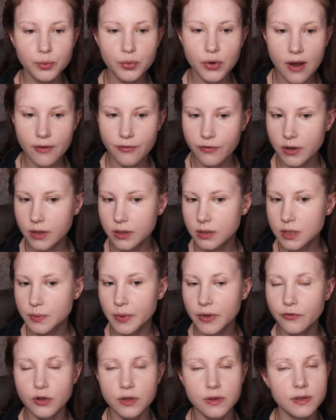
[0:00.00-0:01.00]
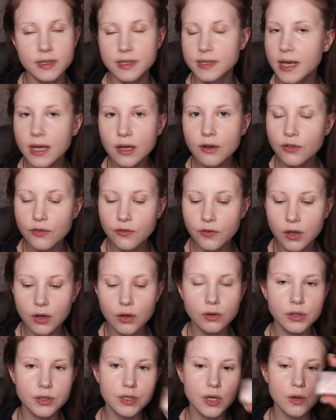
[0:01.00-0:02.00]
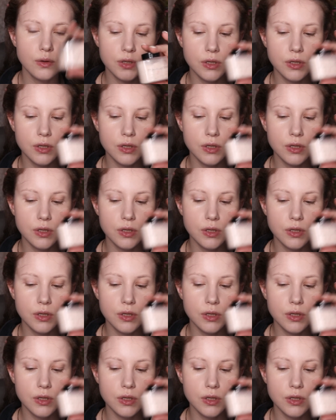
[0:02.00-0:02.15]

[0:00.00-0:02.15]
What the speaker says: preference, but for the sake of the video, let's go